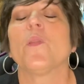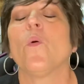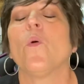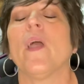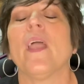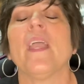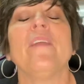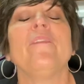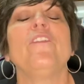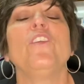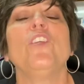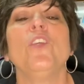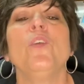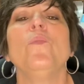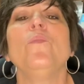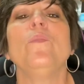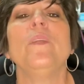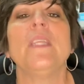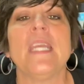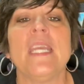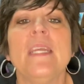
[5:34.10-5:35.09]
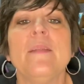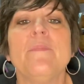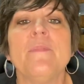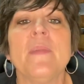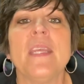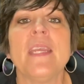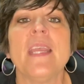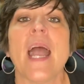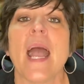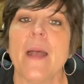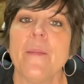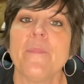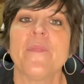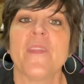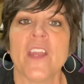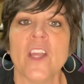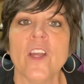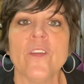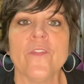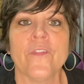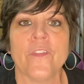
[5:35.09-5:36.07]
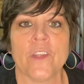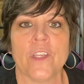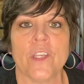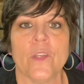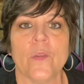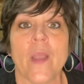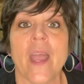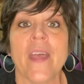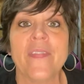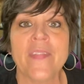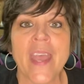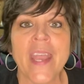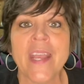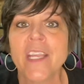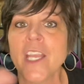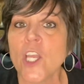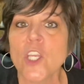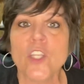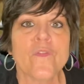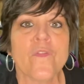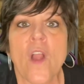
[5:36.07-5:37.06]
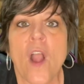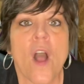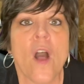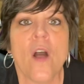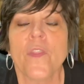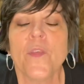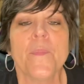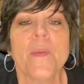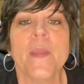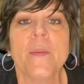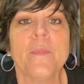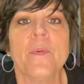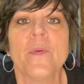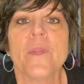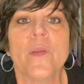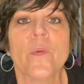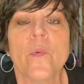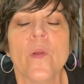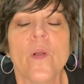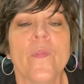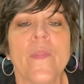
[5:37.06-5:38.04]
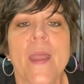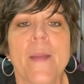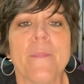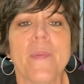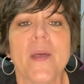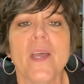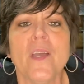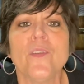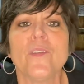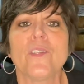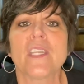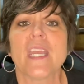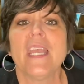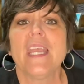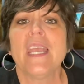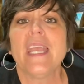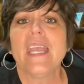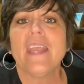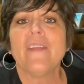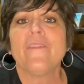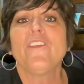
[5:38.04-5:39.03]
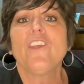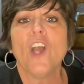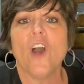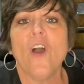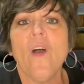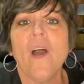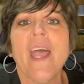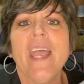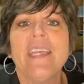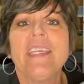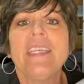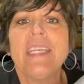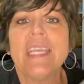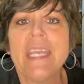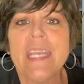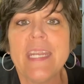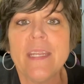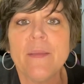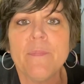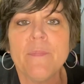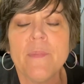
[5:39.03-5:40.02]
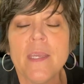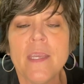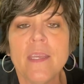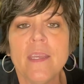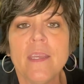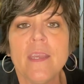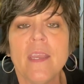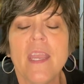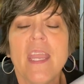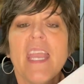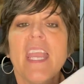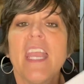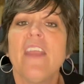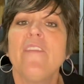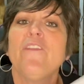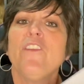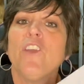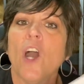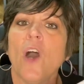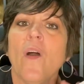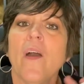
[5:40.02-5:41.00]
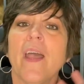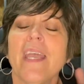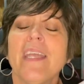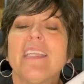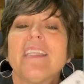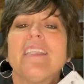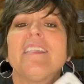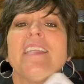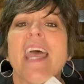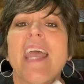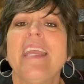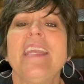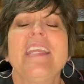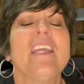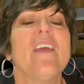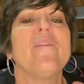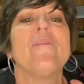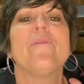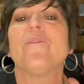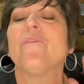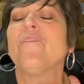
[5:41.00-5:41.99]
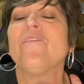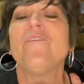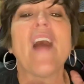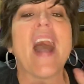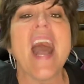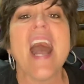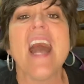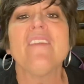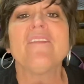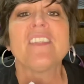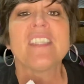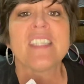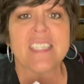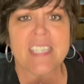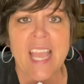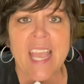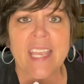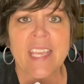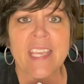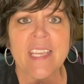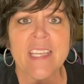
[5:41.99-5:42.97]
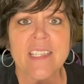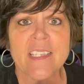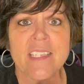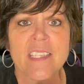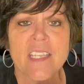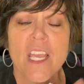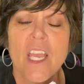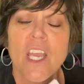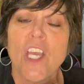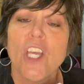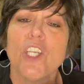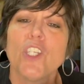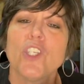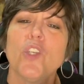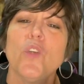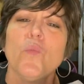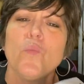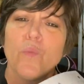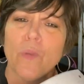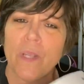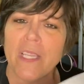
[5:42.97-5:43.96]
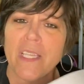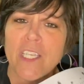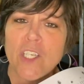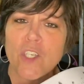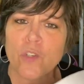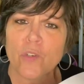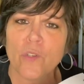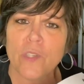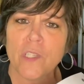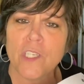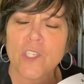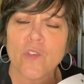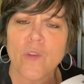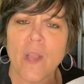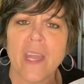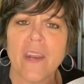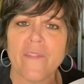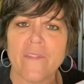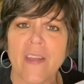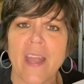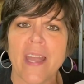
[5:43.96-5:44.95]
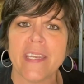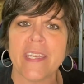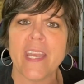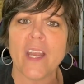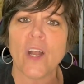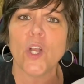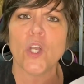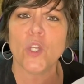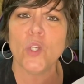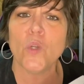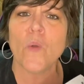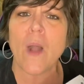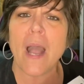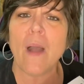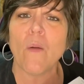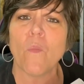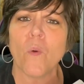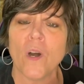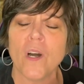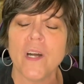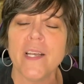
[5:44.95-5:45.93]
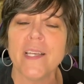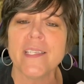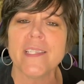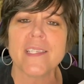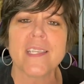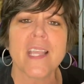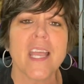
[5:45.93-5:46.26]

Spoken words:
if you need me. I'm there for you. And that goes for all the people that were on that post. If y'all had needed me, if y'all had taken 5 seconds to really, truly try to find out who I was,